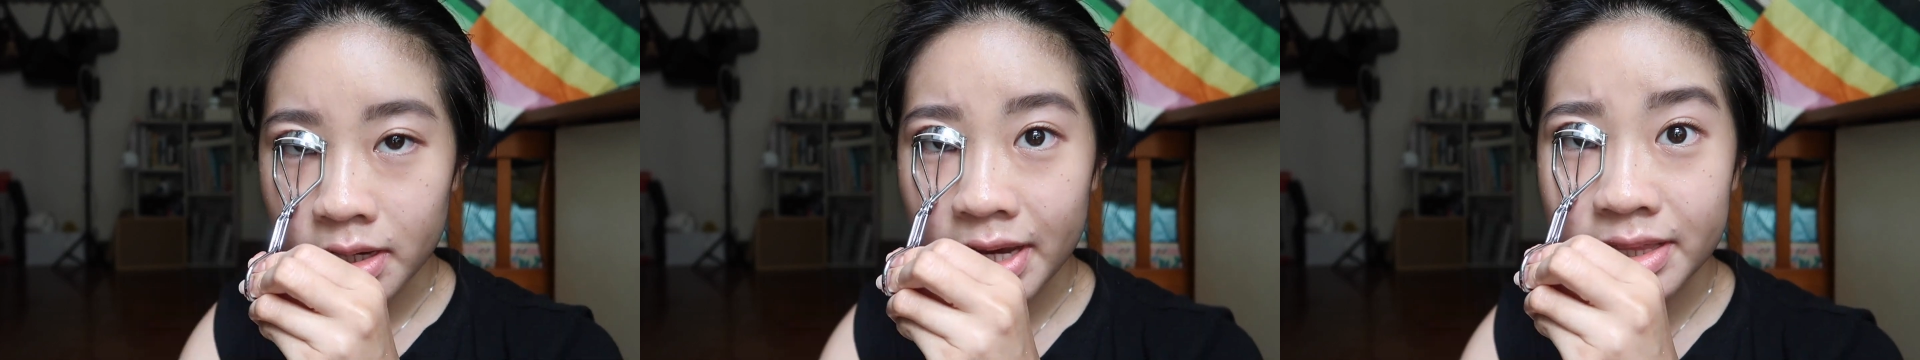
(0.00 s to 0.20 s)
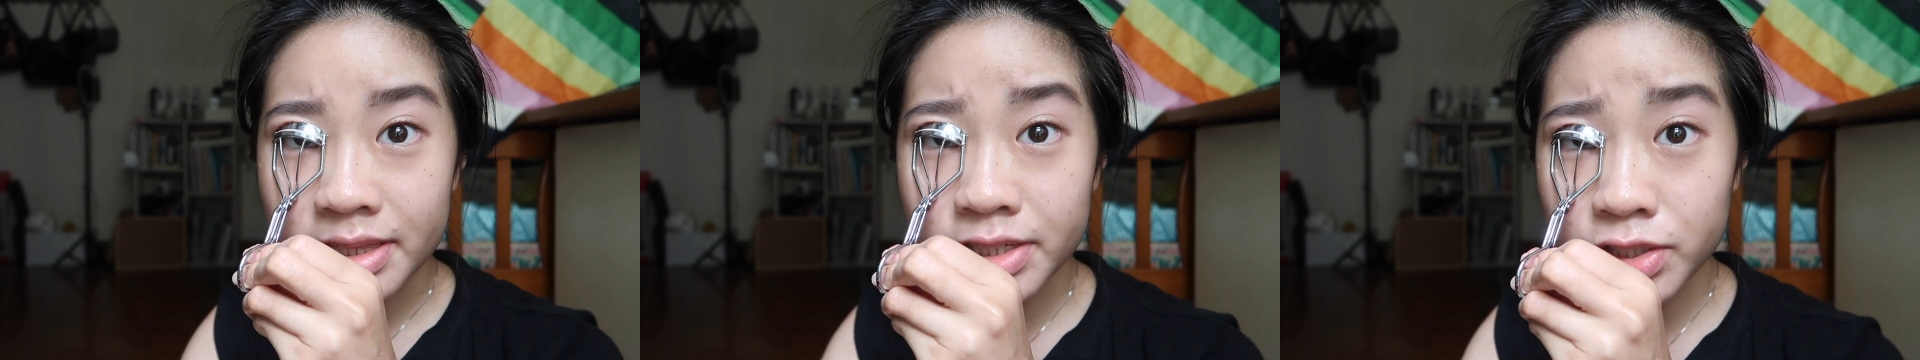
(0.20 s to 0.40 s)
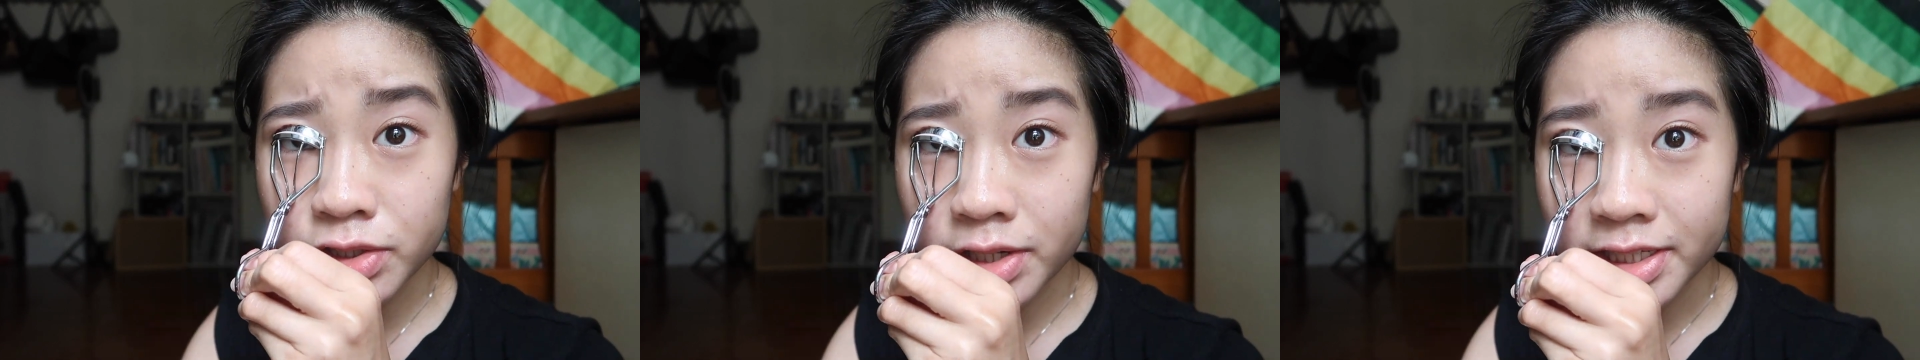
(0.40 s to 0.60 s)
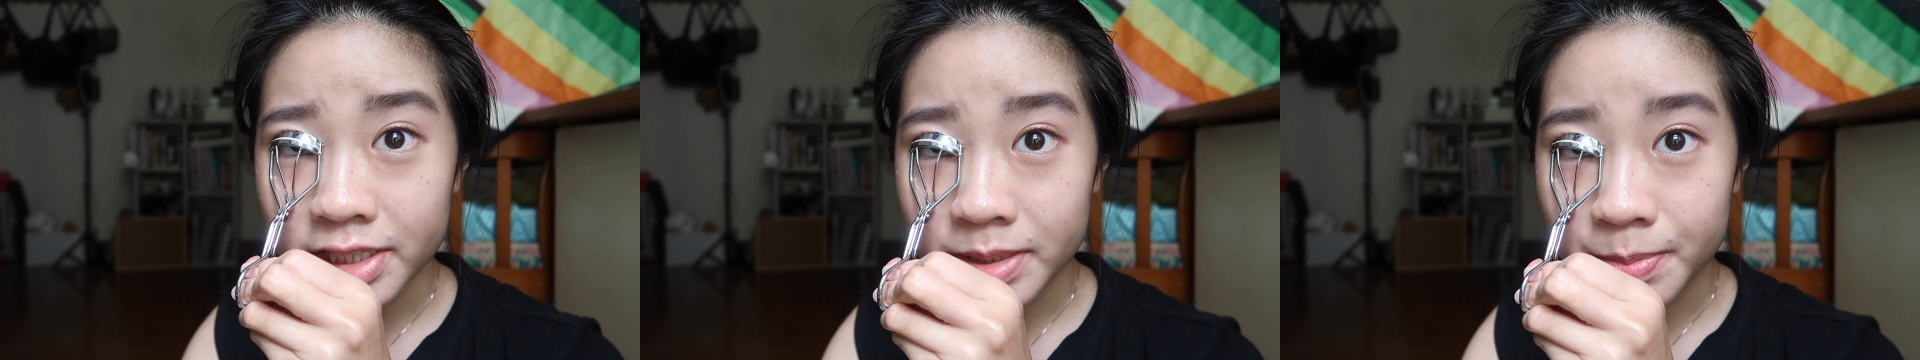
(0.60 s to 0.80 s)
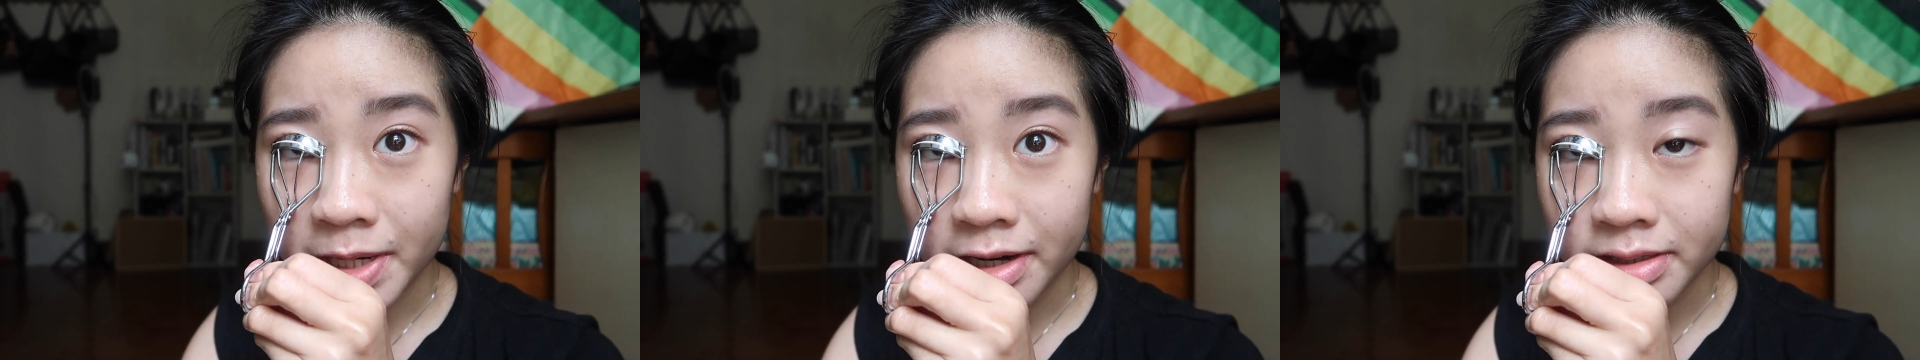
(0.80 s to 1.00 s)
And this
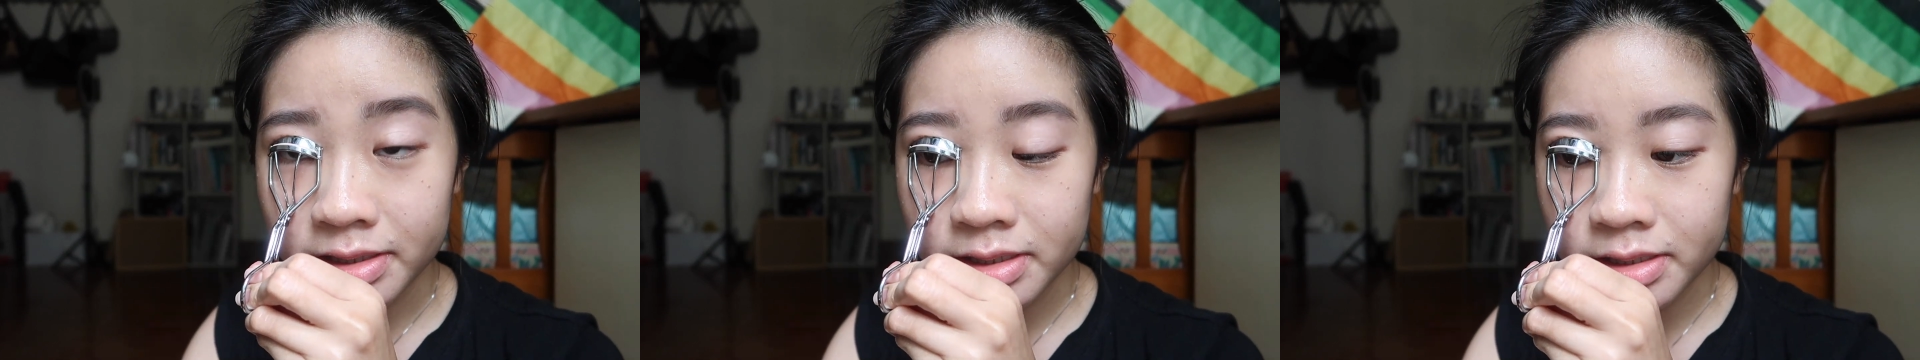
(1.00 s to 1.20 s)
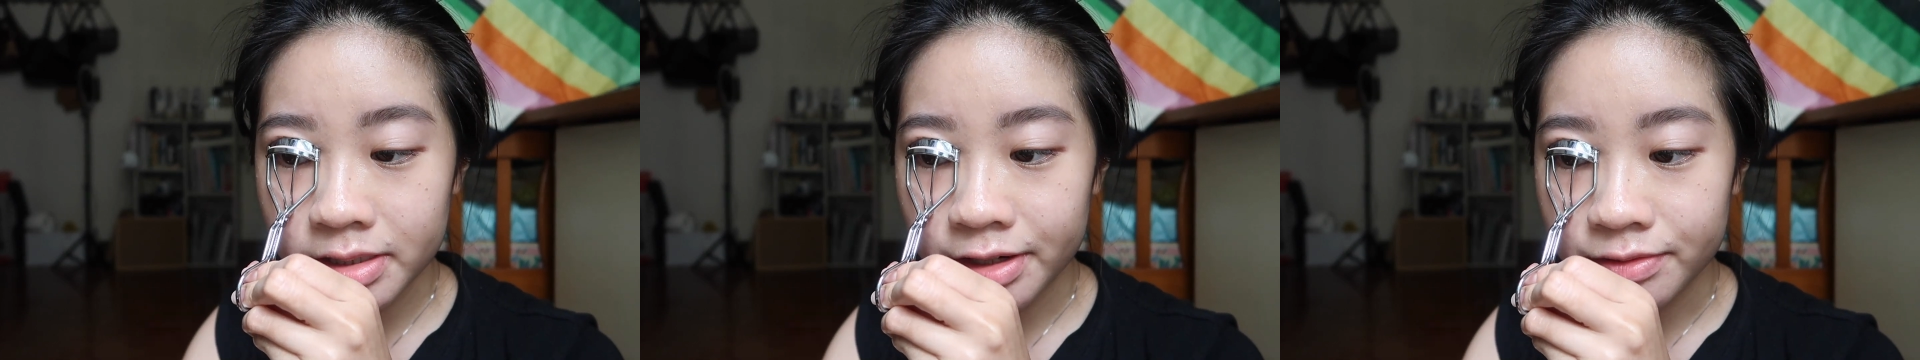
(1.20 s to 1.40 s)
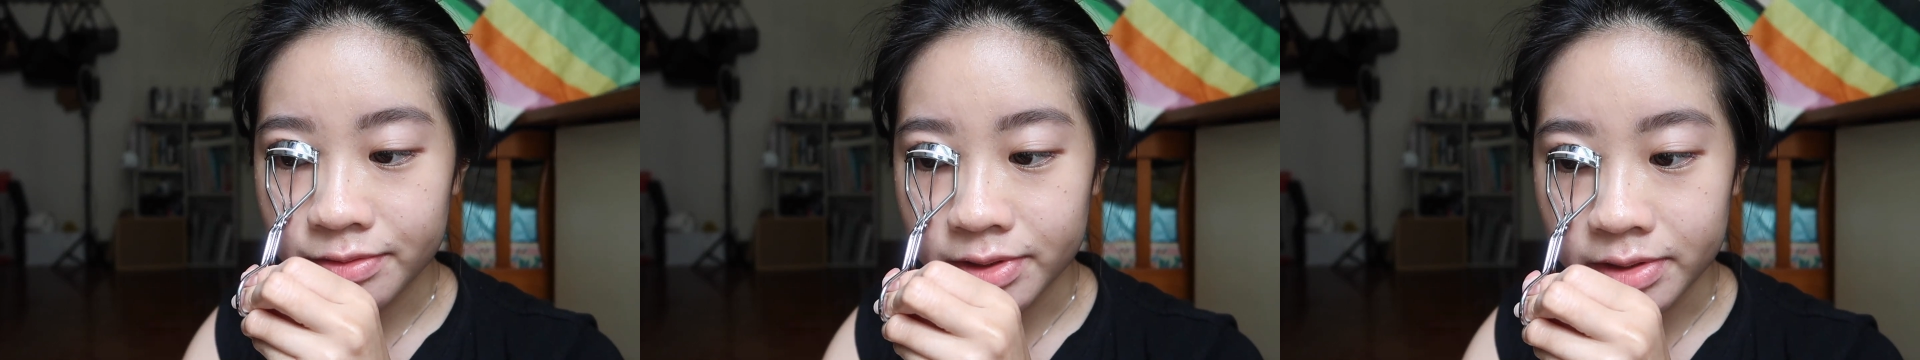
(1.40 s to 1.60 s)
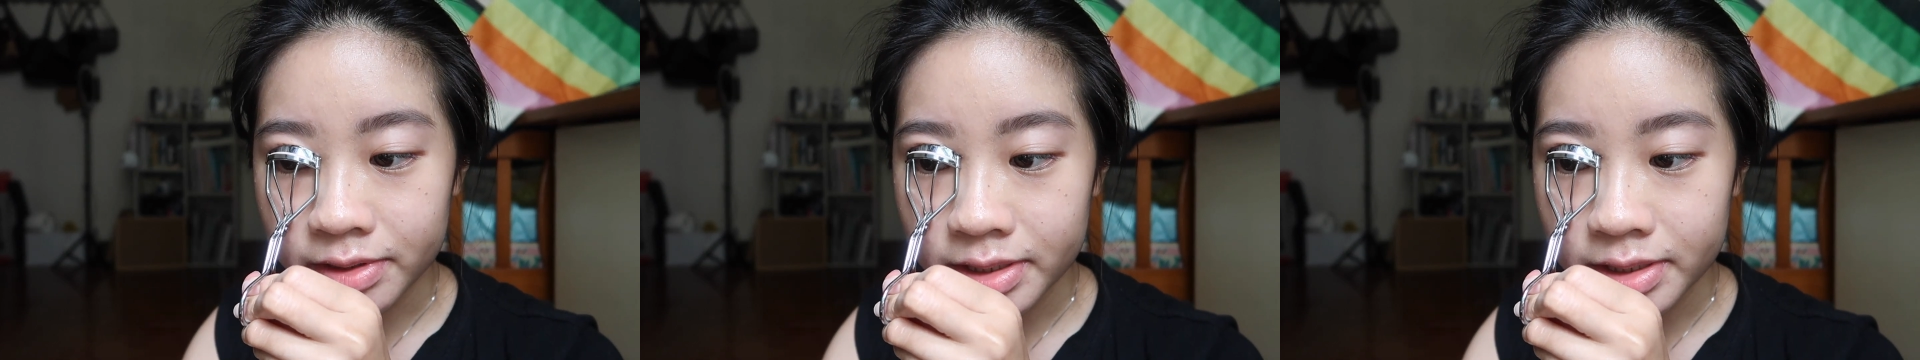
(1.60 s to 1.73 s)
transparency, I feel,